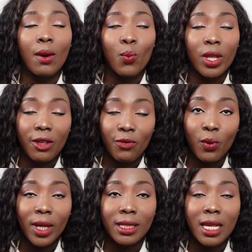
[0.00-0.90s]
With a
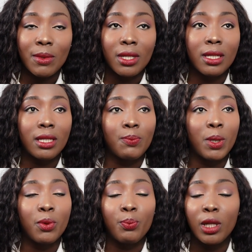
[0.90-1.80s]
few exemptions,
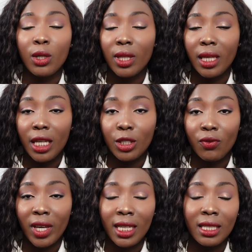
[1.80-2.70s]
people below the age
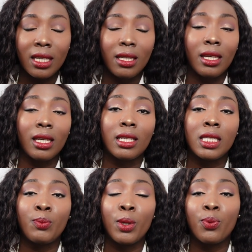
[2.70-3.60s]
of 18
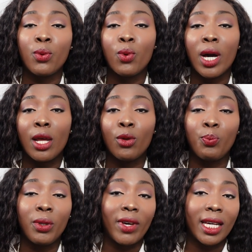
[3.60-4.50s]
years, people who
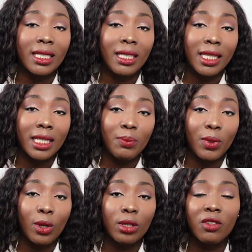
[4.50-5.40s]
cannot be vaccinated
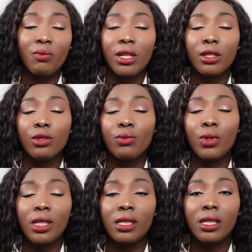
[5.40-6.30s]
because of medical
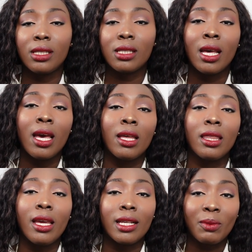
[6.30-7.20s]
reasons,
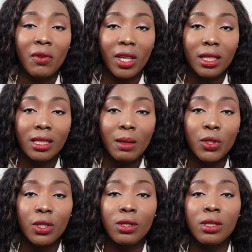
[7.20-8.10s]
they are some of the
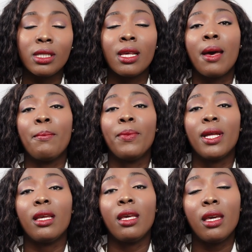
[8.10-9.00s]
exemptions.
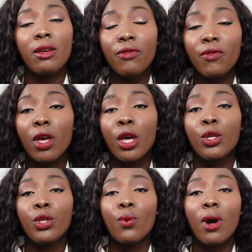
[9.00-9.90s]
But if
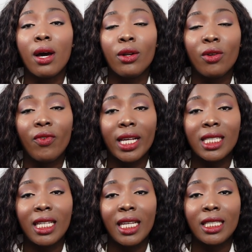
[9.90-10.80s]
you are not
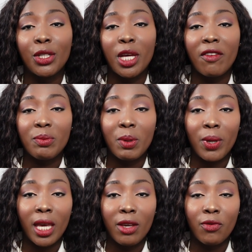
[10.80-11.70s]
vaccinated, you have to be
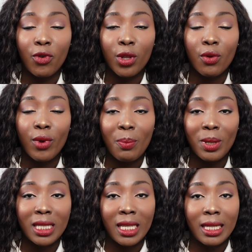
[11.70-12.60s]
paying for the
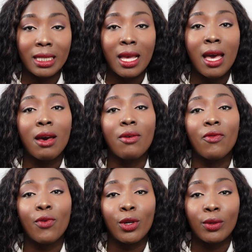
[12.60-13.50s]
rapid test
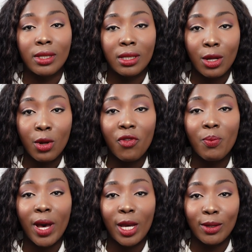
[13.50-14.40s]
for
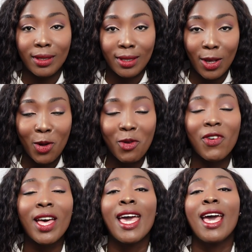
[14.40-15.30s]
yourself, by
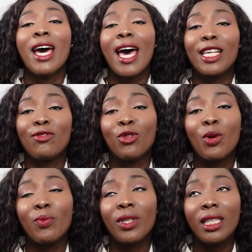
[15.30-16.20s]
yourself, as
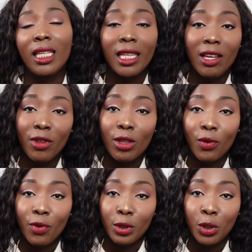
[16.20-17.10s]
from the 11th
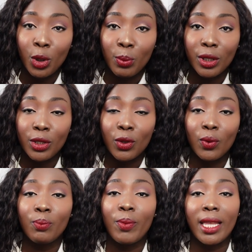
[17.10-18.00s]
of October.
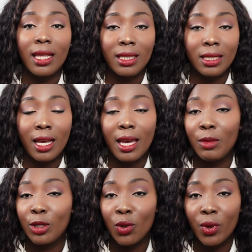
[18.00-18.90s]
So by that
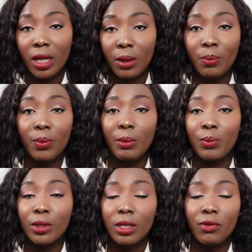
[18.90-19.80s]
time, it's already been
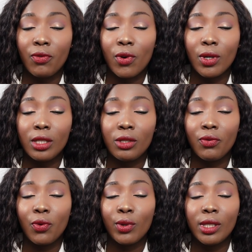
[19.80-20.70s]
put into
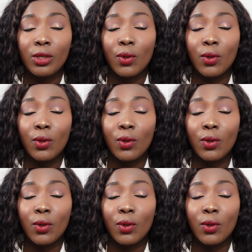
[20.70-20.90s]
force.